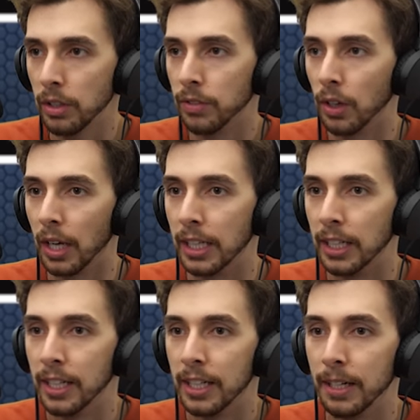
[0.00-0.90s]
You've got, like,
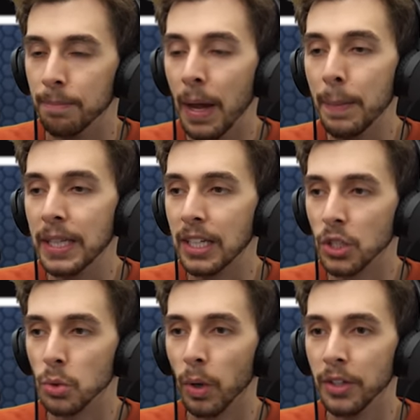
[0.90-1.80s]
maybe this
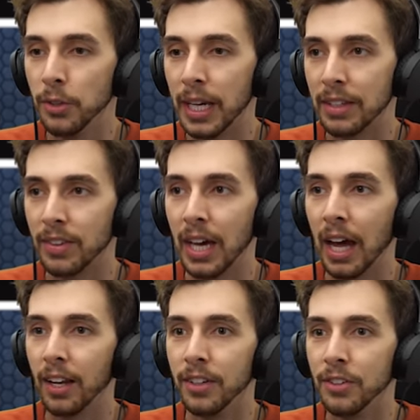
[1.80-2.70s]
is when you get to the
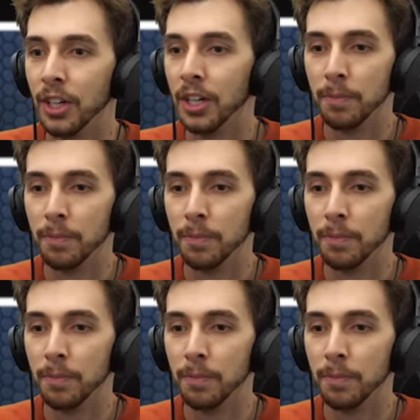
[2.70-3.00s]
island,